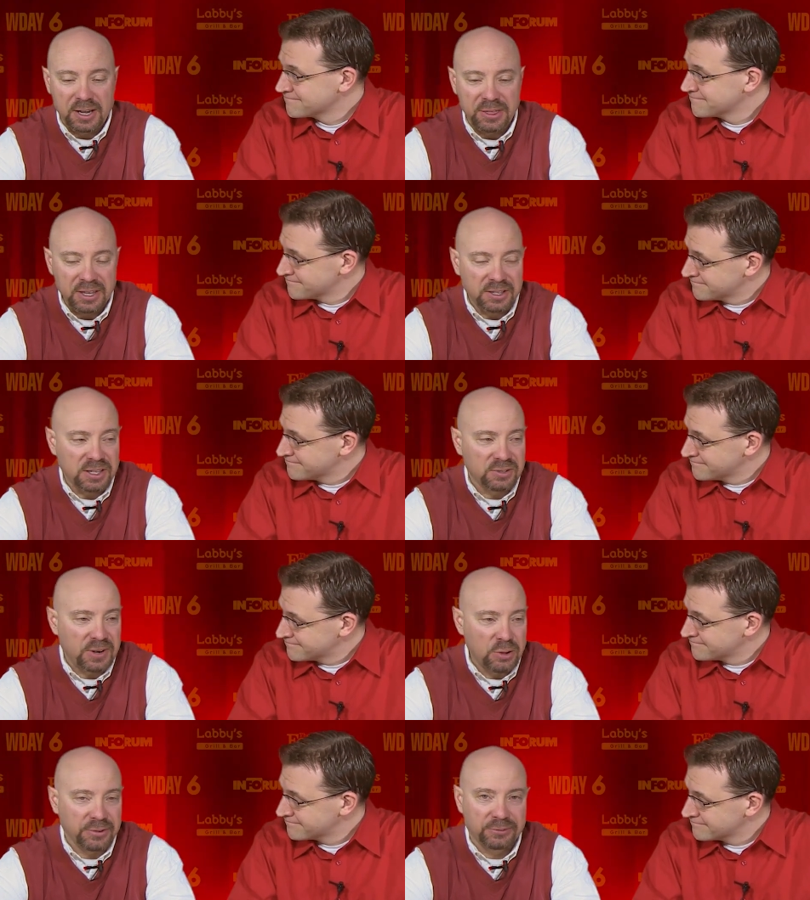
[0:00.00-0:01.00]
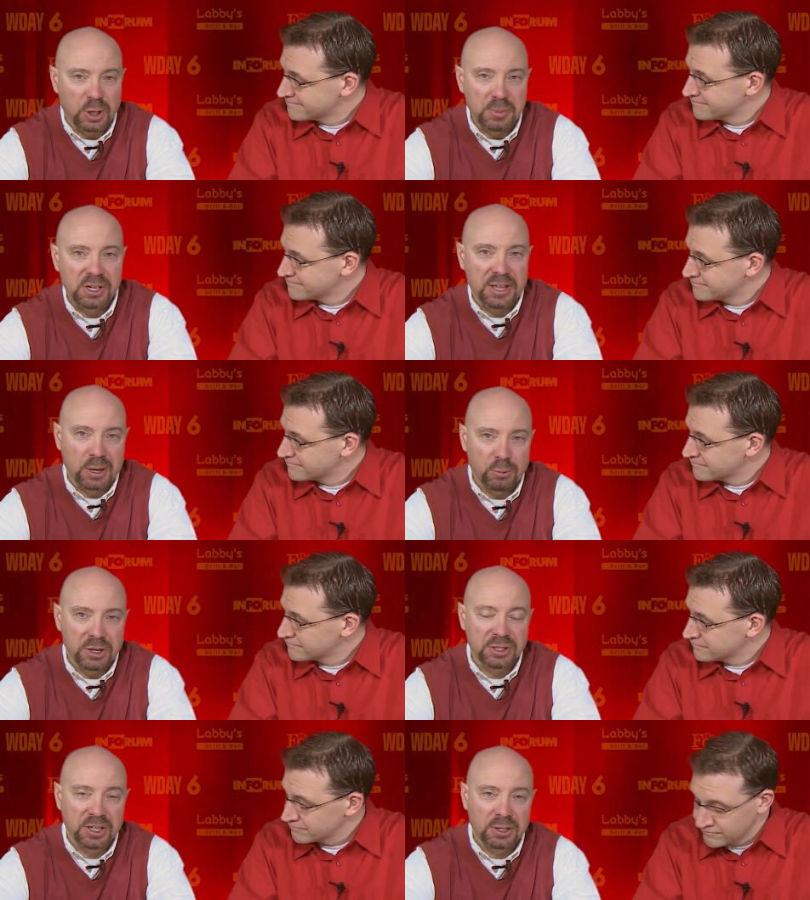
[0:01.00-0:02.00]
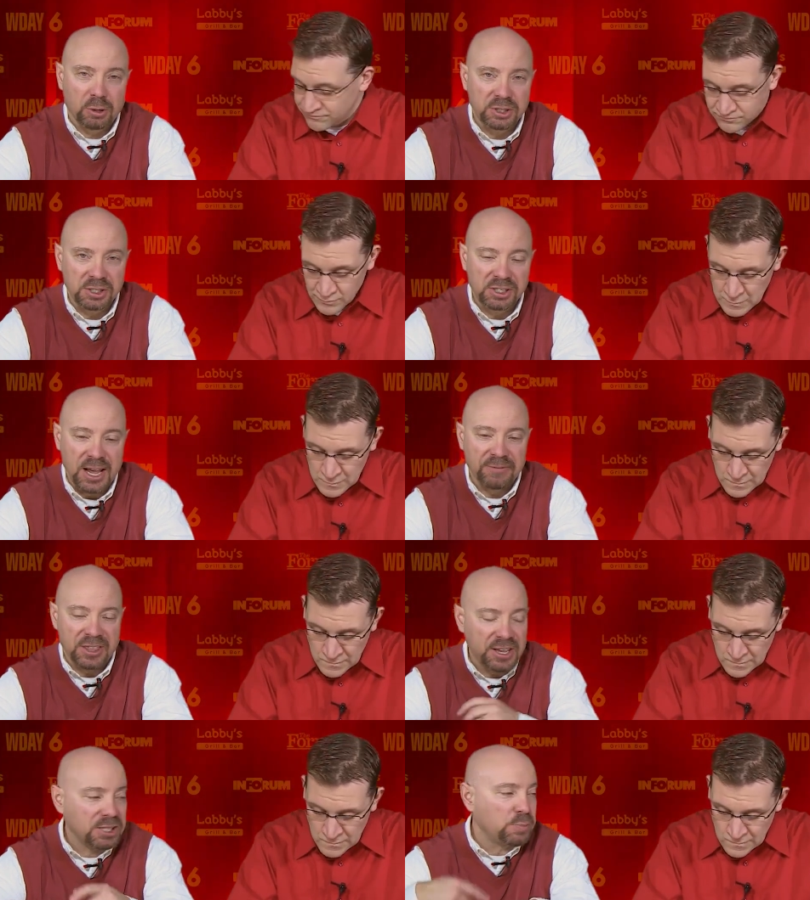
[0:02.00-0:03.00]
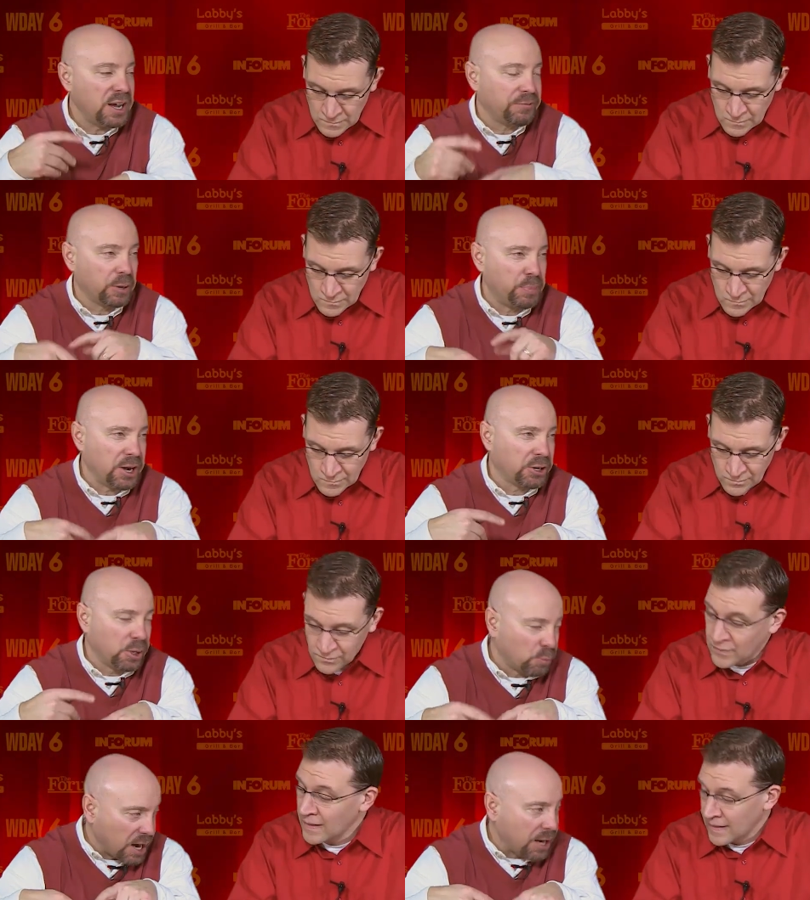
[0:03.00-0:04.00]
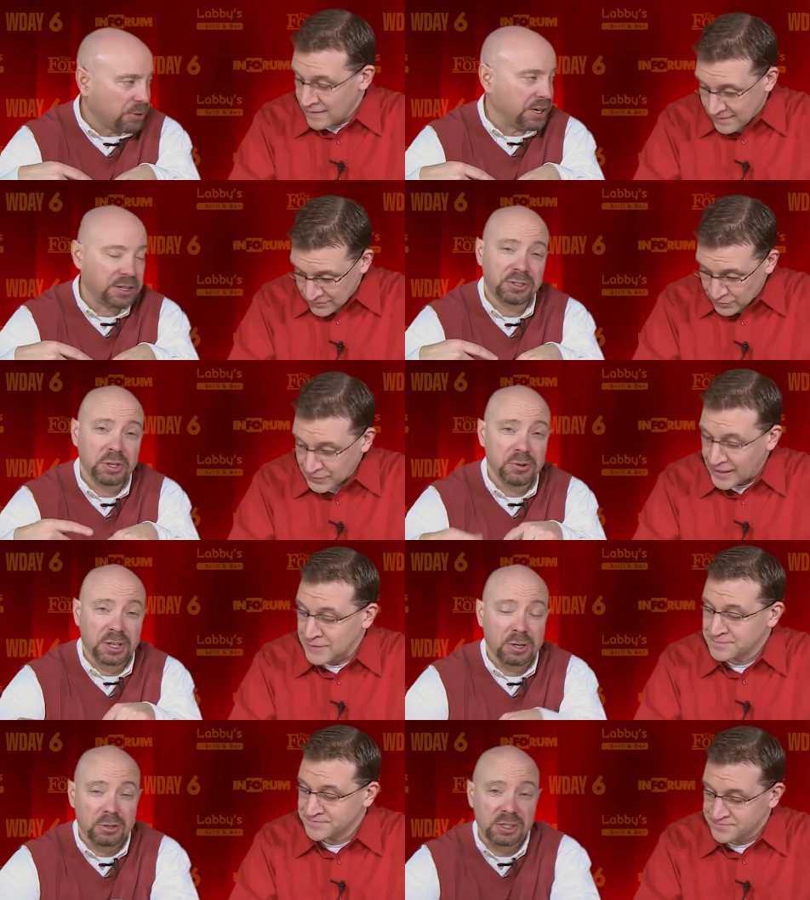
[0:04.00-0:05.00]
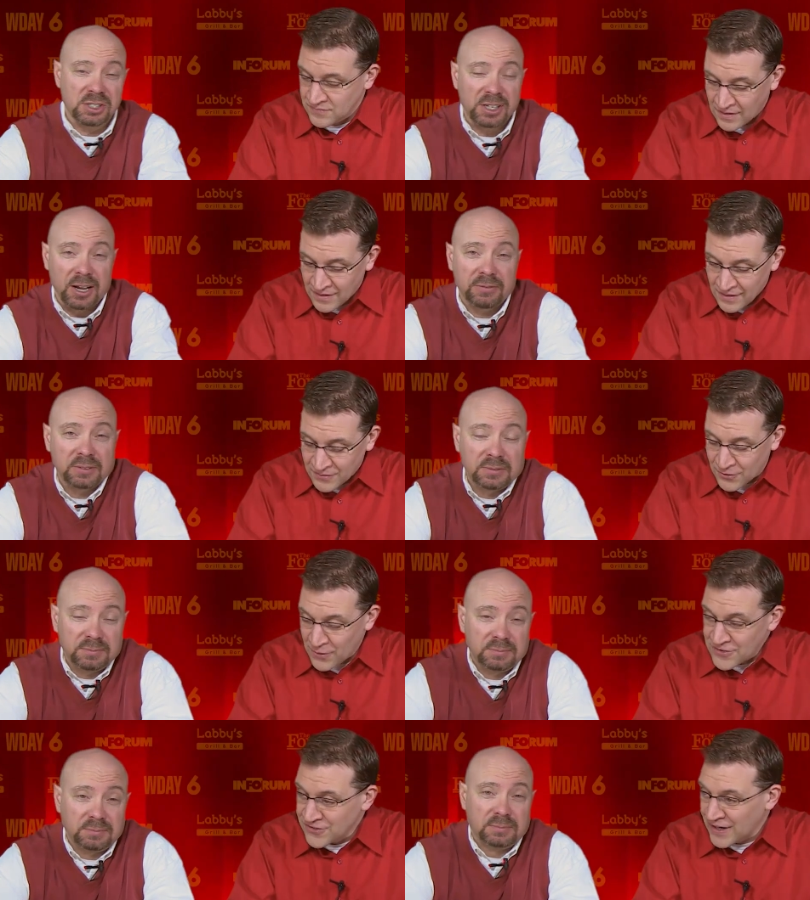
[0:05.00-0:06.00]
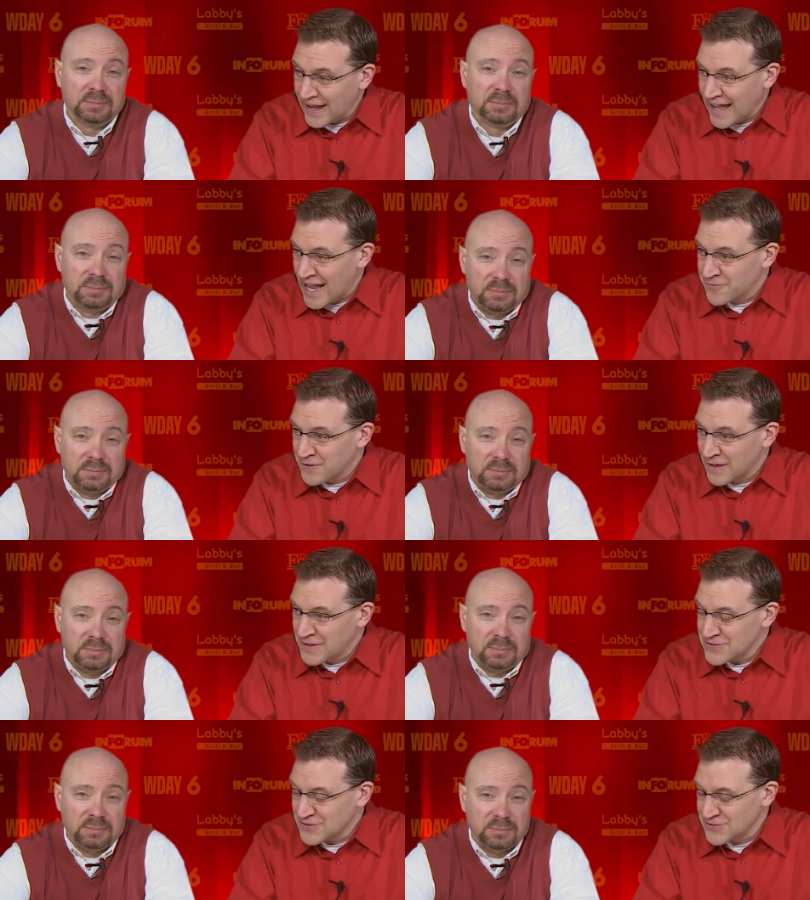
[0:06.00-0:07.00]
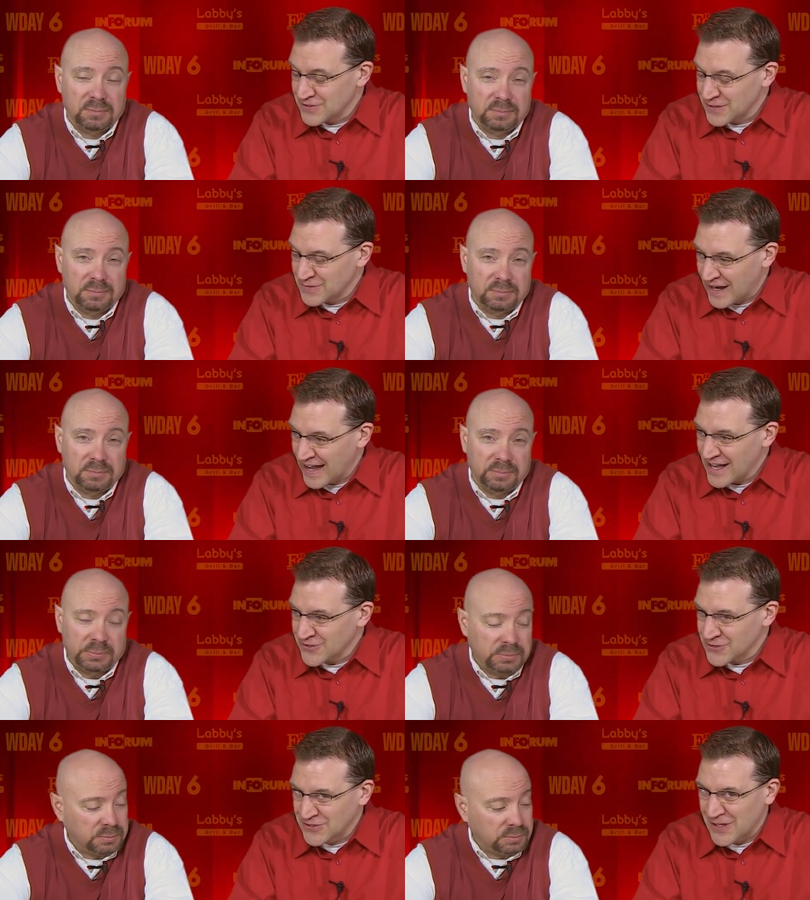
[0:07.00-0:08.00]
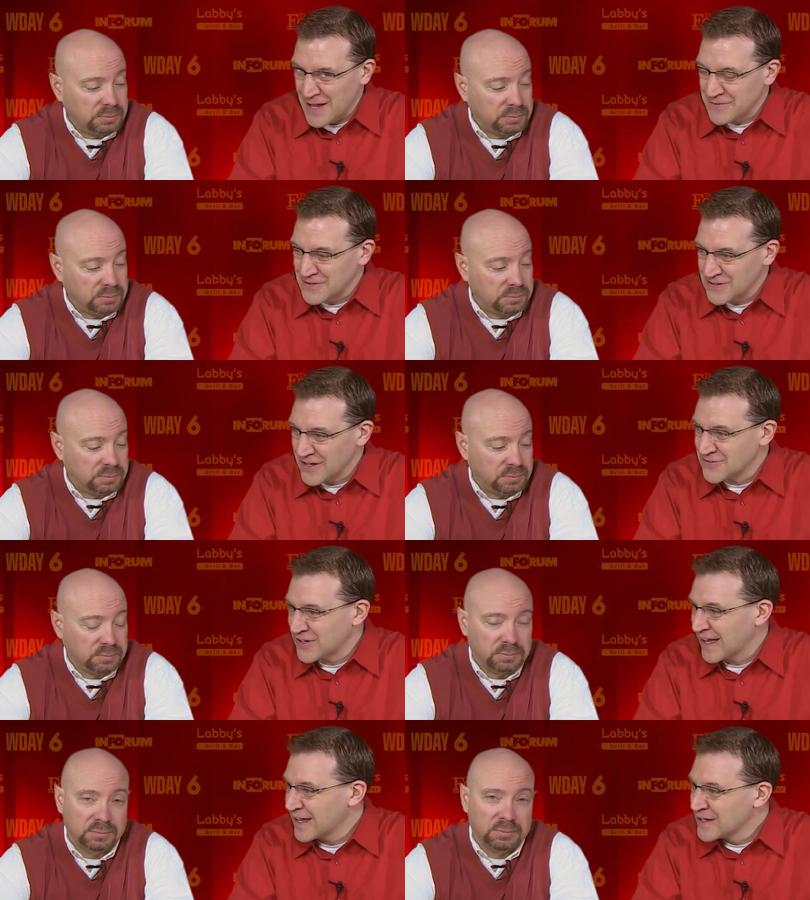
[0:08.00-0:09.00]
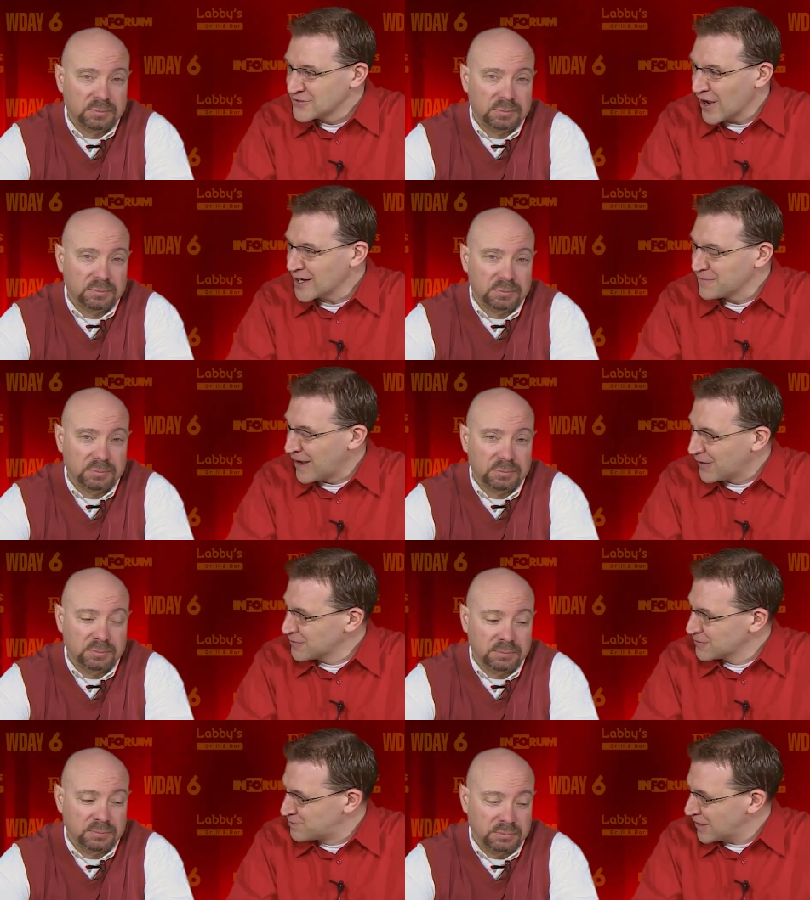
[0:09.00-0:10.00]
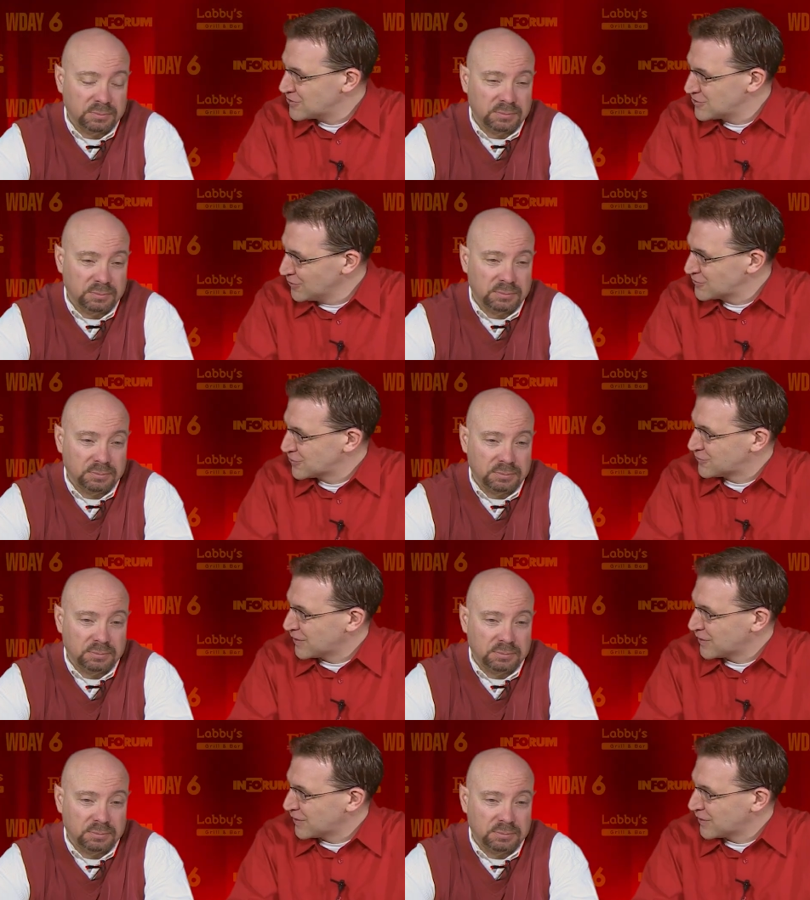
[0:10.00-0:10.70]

Speaker 1: I think he's found the formula that works in the coaching staff. I think it's made for a better camaraderie no too doubt. in the
Speaker 2: coaching staff. The question I have, and this is, and I asked Chris Klieman this yesterday. Talk about big shoes to